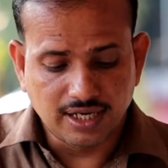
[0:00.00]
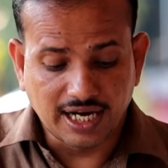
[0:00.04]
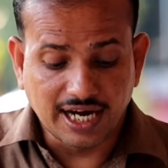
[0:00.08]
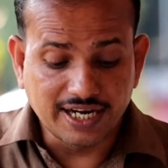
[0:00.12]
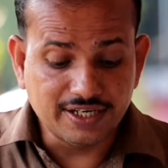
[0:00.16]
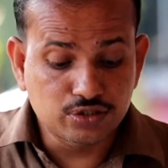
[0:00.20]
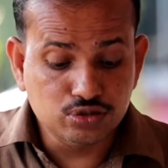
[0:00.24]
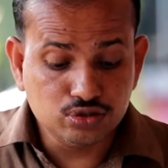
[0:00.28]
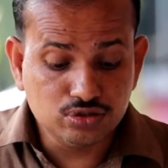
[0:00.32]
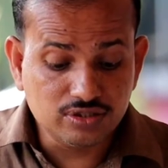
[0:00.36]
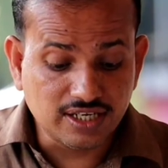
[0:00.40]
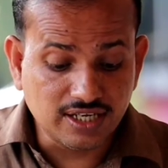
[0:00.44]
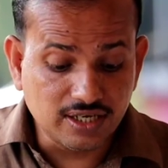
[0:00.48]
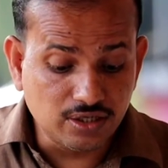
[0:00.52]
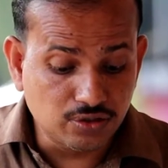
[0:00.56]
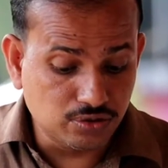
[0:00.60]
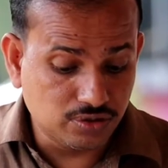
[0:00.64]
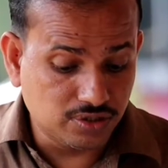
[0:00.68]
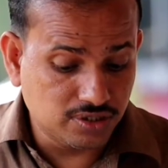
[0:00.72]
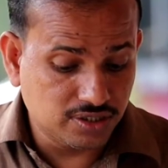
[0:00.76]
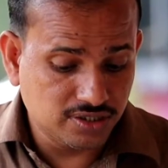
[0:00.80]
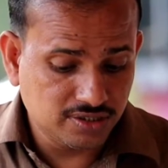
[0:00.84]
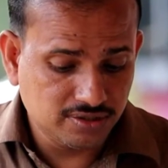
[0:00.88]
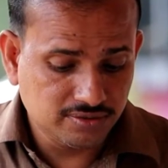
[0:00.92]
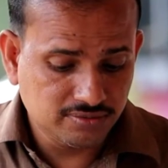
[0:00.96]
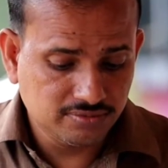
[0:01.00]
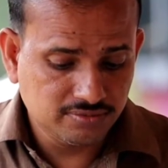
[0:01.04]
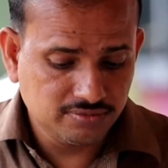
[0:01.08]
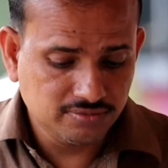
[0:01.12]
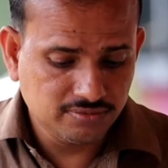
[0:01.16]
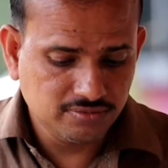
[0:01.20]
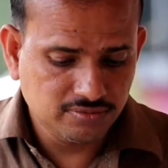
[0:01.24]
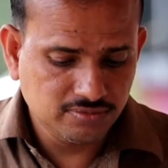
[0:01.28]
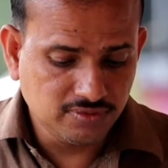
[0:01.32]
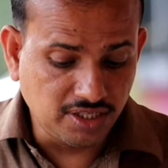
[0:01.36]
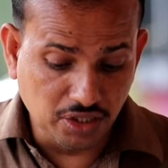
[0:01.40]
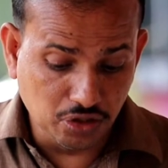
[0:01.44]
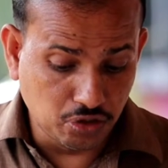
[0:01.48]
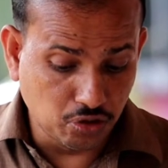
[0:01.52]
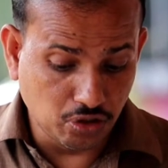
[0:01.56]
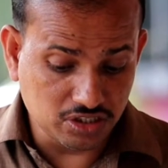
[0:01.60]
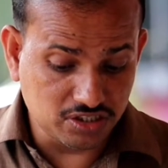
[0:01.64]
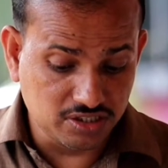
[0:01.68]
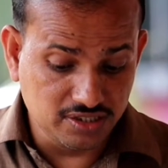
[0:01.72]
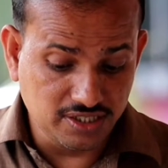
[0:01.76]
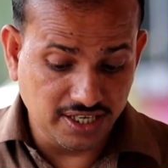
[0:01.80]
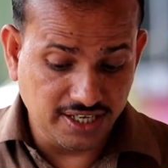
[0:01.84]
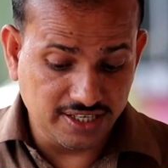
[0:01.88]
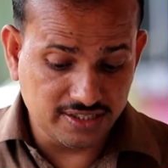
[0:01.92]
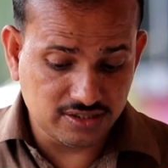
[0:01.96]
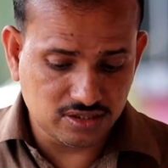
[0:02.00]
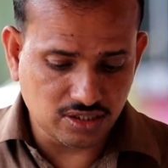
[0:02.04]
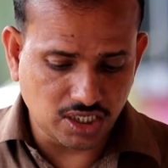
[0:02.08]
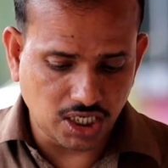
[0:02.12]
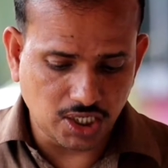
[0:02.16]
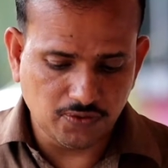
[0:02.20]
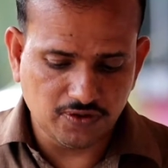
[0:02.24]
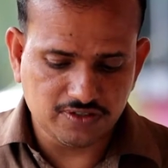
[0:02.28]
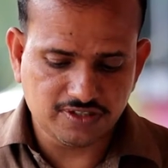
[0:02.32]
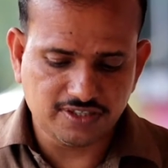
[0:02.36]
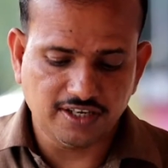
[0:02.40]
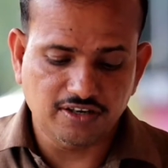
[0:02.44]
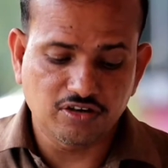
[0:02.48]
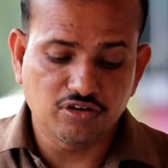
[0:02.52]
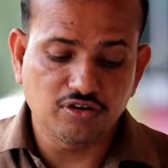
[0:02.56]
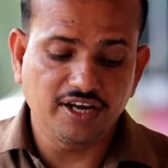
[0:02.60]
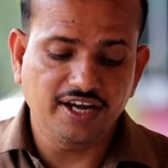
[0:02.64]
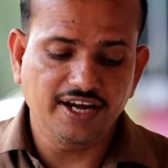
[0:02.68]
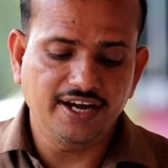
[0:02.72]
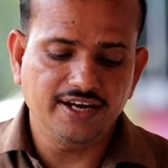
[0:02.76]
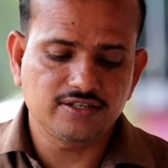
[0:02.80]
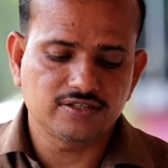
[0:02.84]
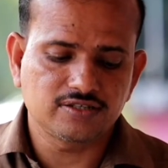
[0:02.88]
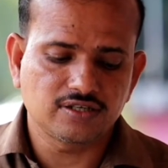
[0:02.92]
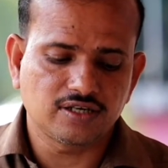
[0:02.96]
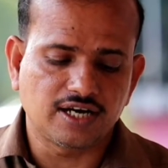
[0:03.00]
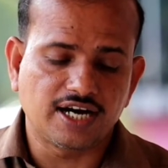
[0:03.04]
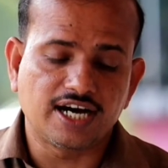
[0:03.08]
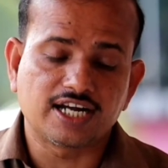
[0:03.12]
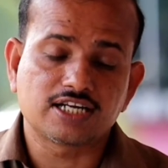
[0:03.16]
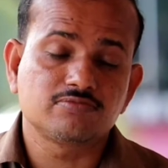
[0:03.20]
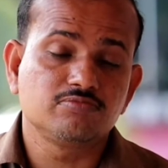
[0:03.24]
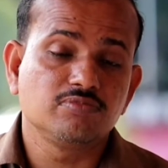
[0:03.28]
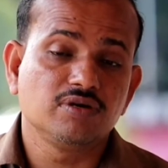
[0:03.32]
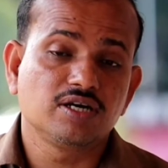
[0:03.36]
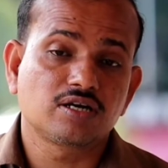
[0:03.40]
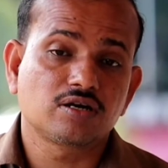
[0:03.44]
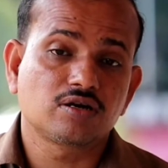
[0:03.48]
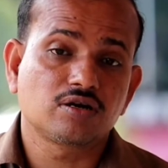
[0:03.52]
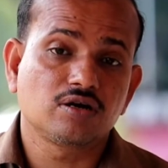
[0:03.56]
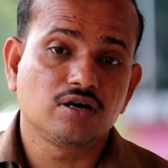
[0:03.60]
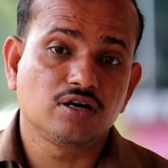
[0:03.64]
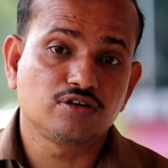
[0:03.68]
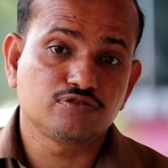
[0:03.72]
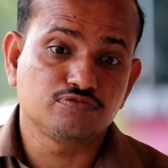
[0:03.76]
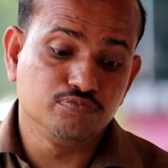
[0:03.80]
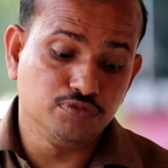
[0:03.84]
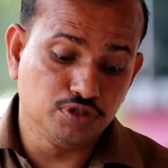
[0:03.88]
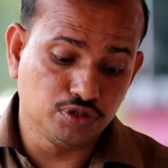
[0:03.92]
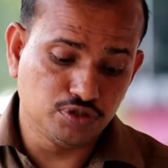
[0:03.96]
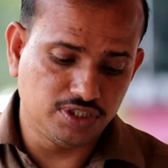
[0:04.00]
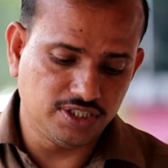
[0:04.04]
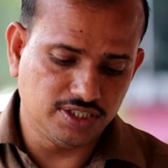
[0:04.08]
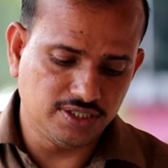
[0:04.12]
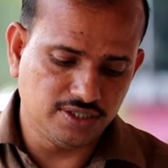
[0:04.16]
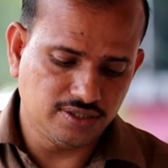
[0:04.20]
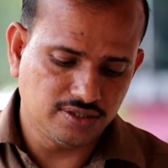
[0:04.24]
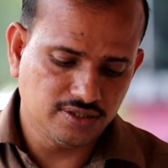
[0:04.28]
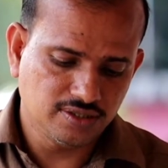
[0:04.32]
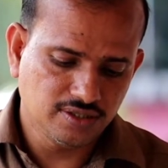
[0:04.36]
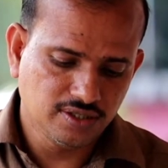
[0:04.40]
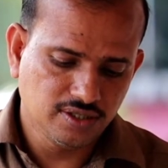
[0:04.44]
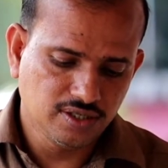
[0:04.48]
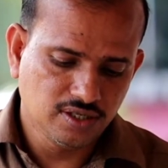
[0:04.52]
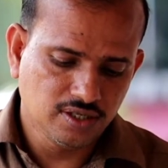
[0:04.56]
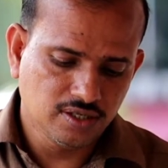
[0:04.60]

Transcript: I took a look. In those days, I was a great admirer of beauty,